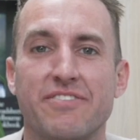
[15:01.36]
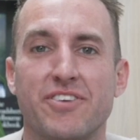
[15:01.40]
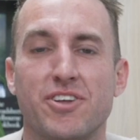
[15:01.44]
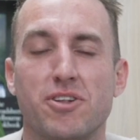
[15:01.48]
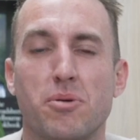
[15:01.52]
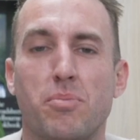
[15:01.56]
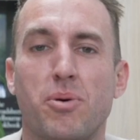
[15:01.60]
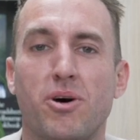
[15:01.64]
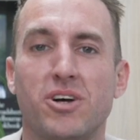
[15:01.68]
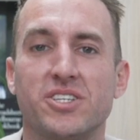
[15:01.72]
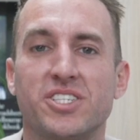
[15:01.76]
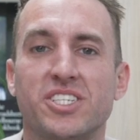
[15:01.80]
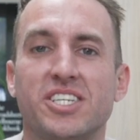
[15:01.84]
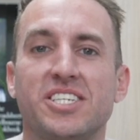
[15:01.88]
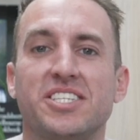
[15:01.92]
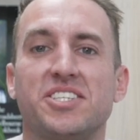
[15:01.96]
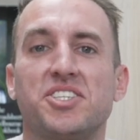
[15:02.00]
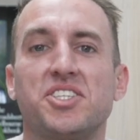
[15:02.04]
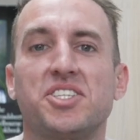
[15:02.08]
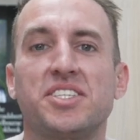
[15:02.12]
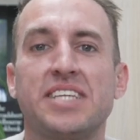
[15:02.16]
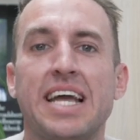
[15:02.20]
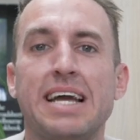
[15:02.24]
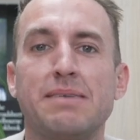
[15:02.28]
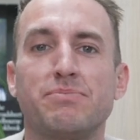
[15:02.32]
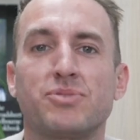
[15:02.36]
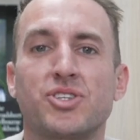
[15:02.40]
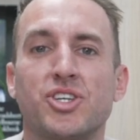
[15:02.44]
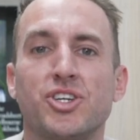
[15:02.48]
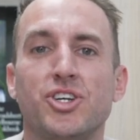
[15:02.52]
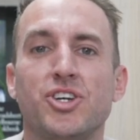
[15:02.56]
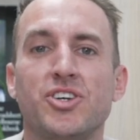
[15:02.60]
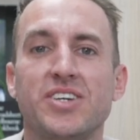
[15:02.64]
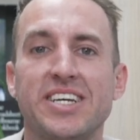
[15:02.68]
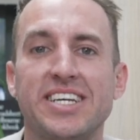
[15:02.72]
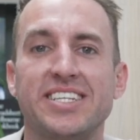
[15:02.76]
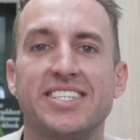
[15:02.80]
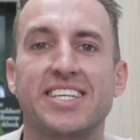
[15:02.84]
your deposit. Step 2
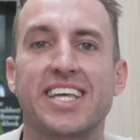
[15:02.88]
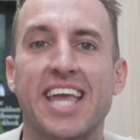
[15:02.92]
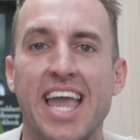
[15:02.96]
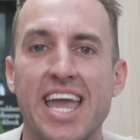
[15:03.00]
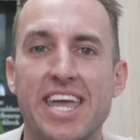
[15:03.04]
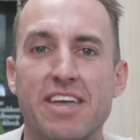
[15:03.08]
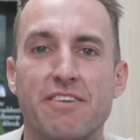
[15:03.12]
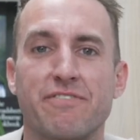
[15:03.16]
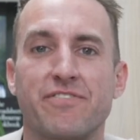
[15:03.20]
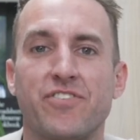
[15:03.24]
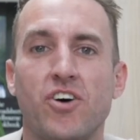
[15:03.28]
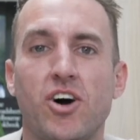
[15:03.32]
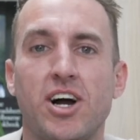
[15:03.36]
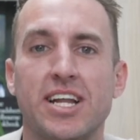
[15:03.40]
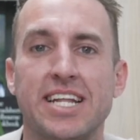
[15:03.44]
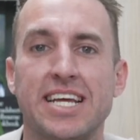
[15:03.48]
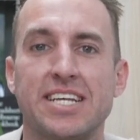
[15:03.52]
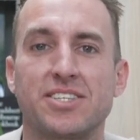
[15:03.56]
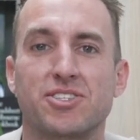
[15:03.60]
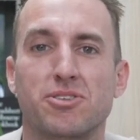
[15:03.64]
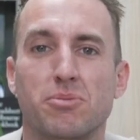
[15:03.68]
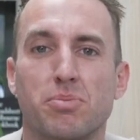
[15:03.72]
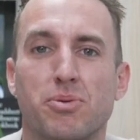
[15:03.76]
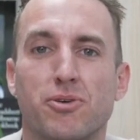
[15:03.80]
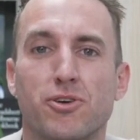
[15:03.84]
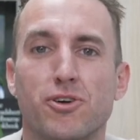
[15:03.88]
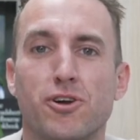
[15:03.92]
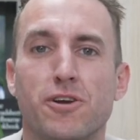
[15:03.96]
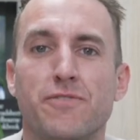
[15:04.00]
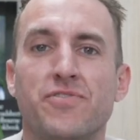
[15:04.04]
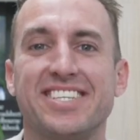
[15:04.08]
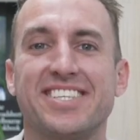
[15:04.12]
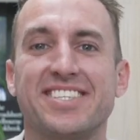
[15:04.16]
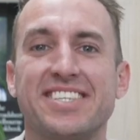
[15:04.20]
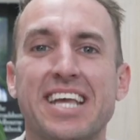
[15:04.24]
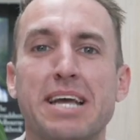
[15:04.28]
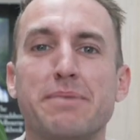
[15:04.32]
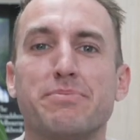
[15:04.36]
is get your finance approved.
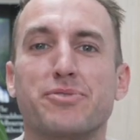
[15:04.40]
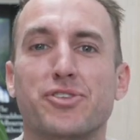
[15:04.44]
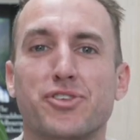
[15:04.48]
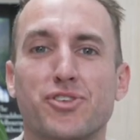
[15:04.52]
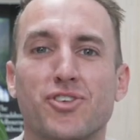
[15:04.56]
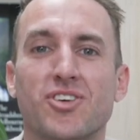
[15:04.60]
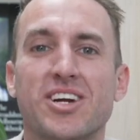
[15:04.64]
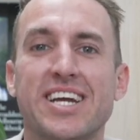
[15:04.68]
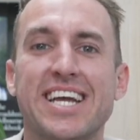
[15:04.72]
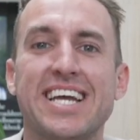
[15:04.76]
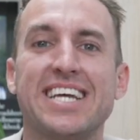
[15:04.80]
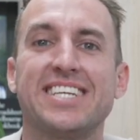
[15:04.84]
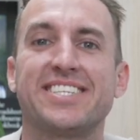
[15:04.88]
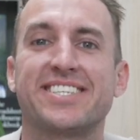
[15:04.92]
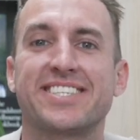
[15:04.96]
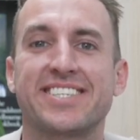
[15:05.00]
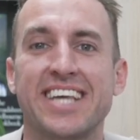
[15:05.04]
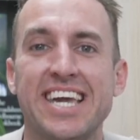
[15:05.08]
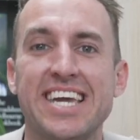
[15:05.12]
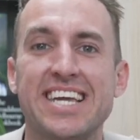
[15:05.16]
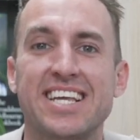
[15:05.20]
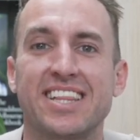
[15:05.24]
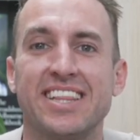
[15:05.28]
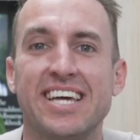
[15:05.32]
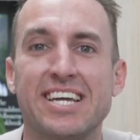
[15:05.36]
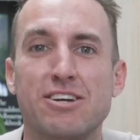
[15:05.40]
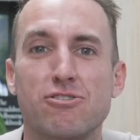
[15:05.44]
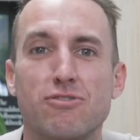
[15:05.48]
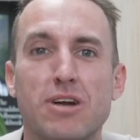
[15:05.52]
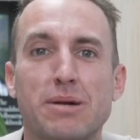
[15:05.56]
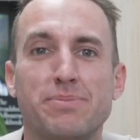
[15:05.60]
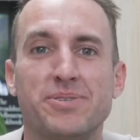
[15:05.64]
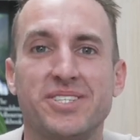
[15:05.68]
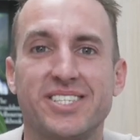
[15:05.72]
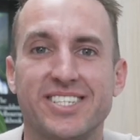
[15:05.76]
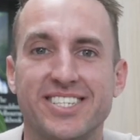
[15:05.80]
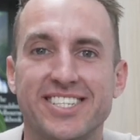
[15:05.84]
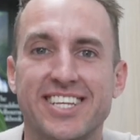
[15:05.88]
Step 3, seek legal
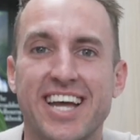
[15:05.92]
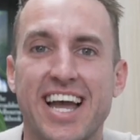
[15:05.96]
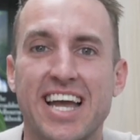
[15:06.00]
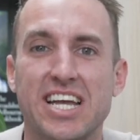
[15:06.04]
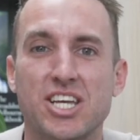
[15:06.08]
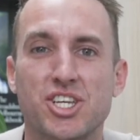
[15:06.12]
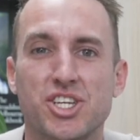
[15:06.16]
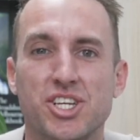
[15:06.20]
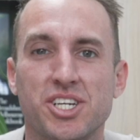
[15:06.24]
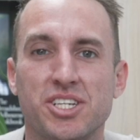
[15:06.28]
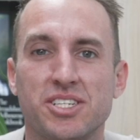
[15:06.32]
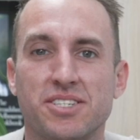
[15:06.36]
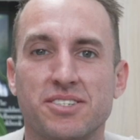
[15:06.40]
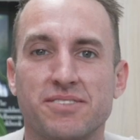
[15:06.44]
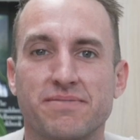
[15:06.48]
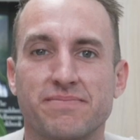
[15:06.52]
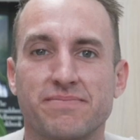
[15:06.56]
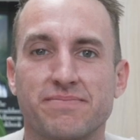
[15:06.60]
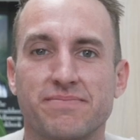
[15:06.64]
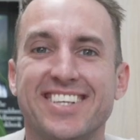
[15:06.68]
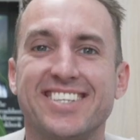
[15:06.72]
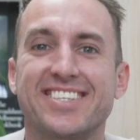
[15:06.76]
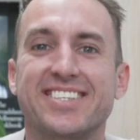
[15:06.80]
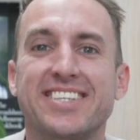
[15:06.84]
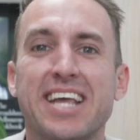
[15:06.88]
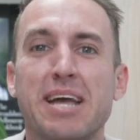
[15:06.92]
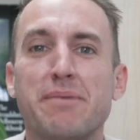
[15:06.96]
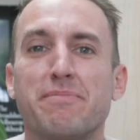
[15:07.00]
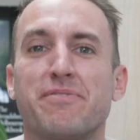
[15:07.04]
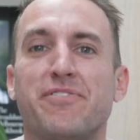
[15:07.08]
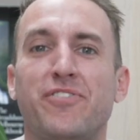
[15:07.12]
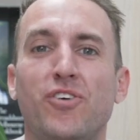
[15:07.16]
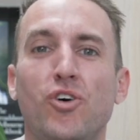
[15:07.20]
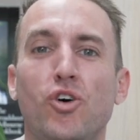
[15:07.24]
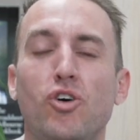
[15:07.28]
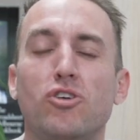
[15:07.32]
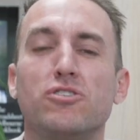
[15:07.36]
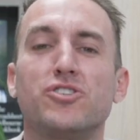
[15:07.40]
representation. Step
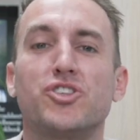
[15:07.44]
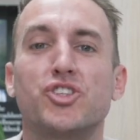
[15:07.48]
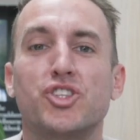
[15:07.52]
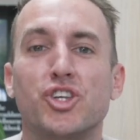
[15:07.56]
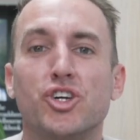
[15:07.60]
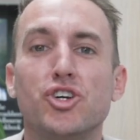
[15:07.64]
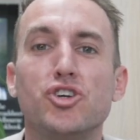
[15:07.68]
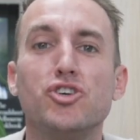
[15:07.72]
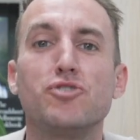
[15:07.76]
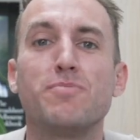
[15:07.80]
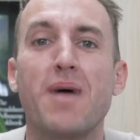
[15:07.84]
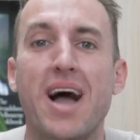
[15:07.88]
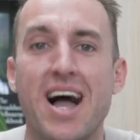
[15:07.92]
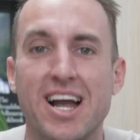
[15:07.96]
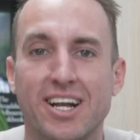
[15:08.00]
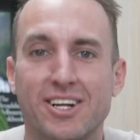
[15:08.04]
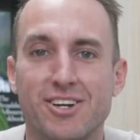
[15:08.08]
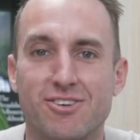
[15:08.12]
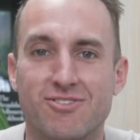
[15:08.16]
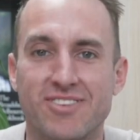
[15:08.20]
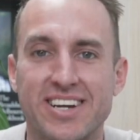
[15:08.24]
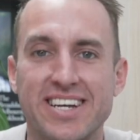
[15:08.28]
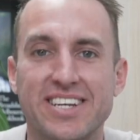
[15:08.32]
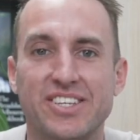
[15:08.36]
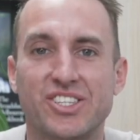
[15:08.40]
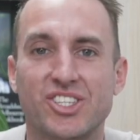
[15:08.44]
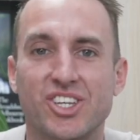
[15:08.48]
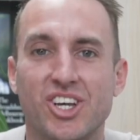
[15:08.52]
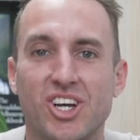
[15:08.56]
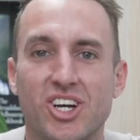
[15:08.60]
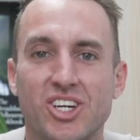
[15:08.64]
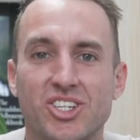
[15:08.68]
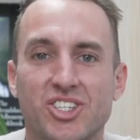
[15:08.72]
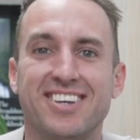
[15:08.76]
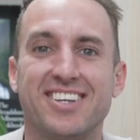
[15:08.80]
4, do market research.